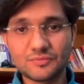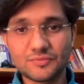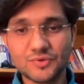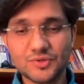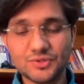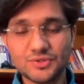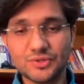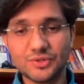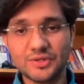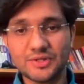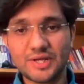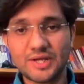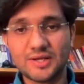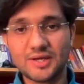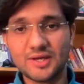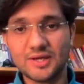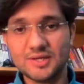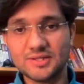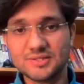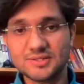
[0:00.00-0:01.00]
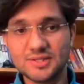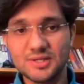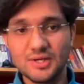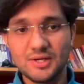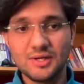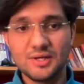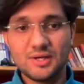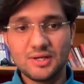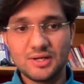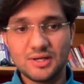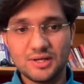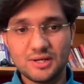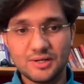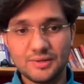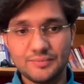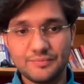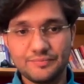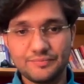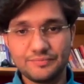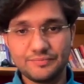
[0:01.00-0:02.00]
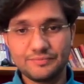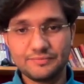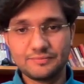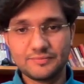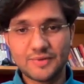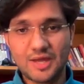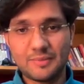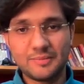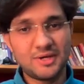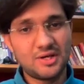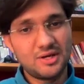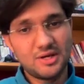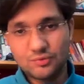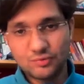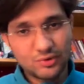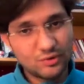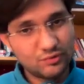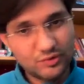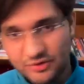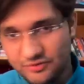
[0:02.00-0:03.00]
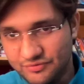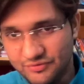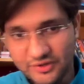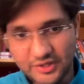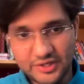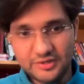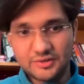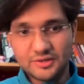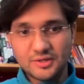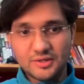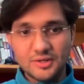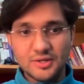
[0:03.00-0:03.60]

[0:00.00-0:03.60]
So in that case, I mean, it will work fine.